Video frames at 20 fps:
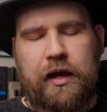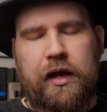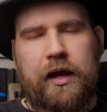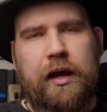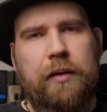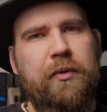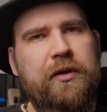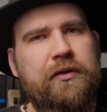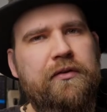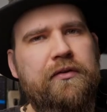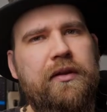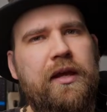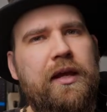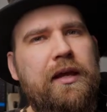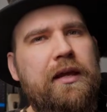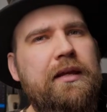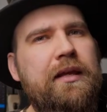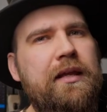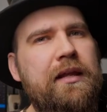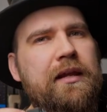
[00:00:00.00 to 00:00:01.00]
I must
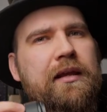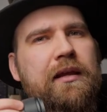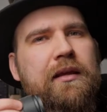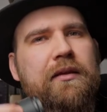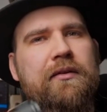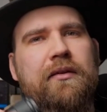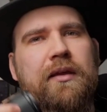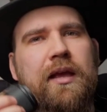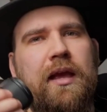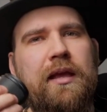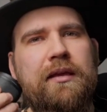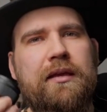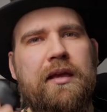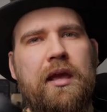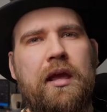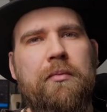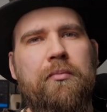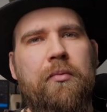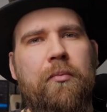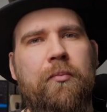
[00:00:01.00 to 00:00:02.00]
say it is a
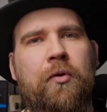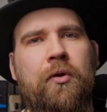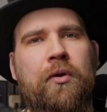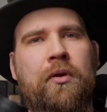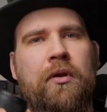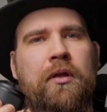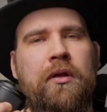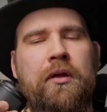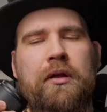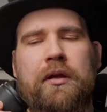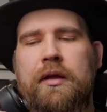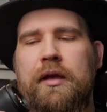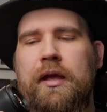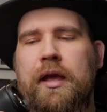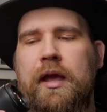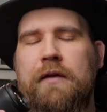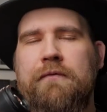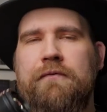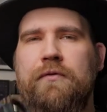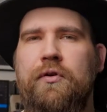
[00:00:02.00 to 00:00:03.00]
capable
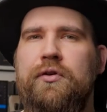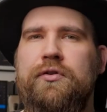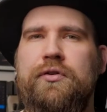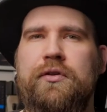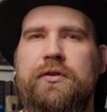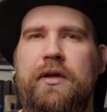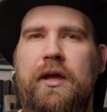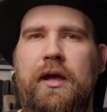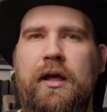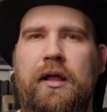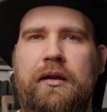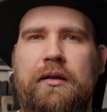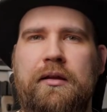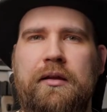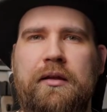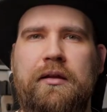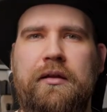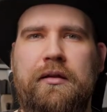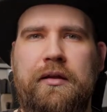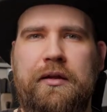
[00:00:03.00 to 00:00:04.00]
and versatile
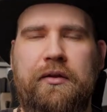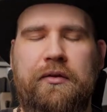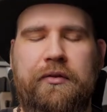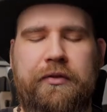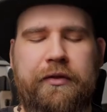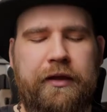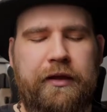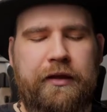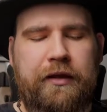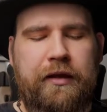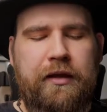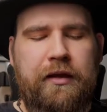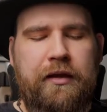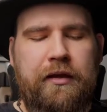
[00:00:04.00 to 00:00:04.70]
little thing.